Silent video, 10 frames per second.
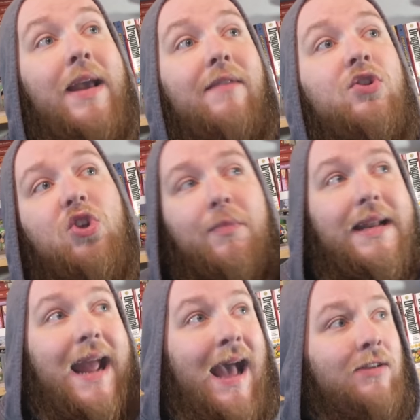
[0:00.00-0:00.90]
we have so
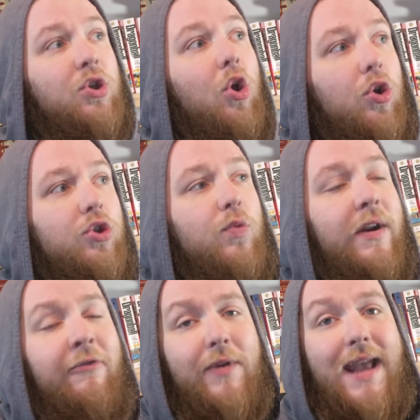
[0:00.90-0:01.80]
many assholes.
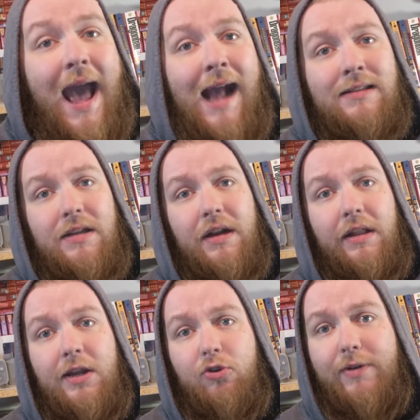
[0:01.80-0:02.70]
What if we
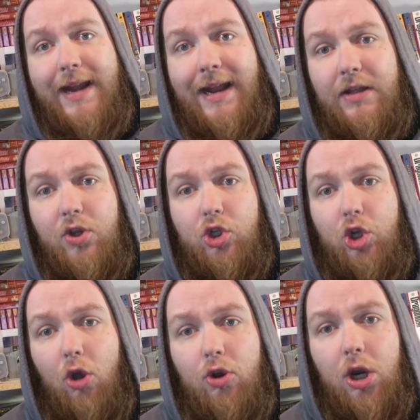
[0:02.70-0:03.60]
accidentally created the
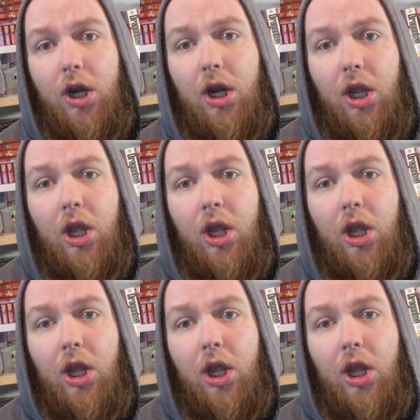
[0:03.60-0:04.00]
Joker?